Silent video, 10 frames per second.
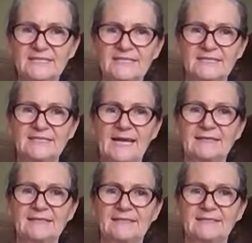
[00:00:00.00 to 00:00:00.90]
is
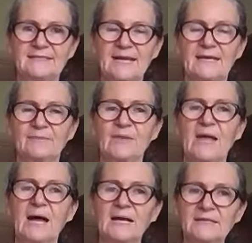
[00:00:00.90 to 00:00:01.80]
exactly the same.
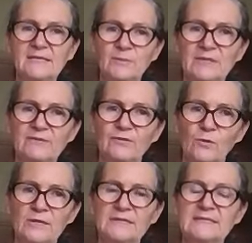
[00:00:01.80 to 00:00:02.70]
A little bit of
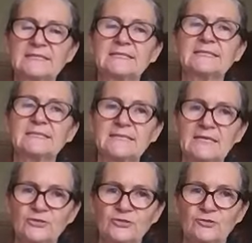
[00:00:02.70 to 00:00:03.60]
oil is an
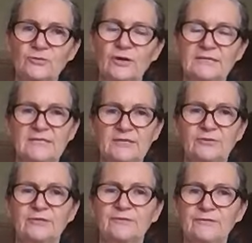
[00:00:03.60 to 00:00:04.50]
essential
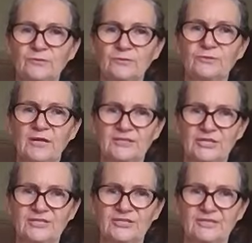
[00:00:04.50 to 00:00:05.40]
criteria for good
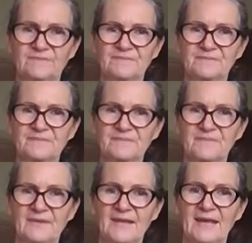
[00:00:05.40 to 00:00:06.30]
digestion.
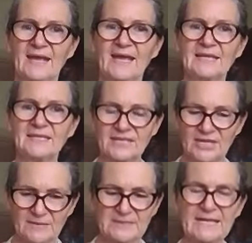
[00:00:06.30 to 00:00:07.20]
It
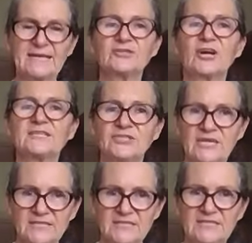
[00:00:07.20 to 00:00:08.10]
keeps that
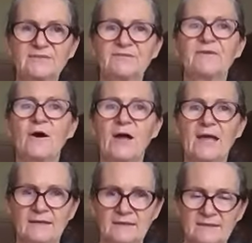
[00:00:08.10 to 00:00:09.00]
digestive
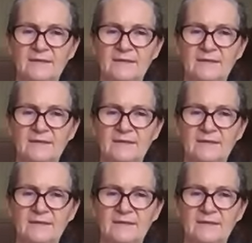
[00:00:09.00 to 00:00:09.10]
fire